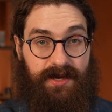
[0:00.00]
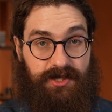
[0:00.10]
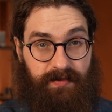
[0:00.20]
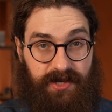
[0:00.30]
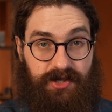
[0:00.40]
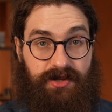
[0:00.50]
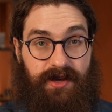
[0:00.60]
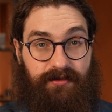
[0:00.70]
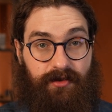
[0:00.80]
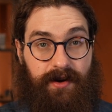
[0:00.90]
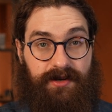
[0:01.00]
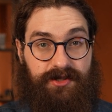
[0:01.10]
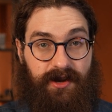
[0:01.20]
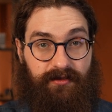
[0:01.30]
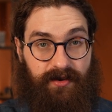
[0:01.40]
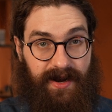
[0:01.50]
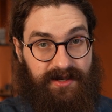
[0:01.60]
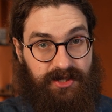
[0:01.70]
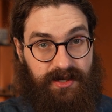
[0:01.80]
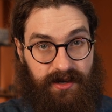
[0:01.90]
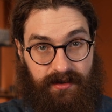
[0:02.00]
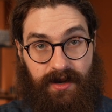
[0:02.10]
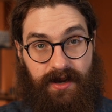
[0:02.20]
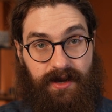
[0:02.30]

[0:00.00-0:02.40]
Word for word: especially if you are a software engineer.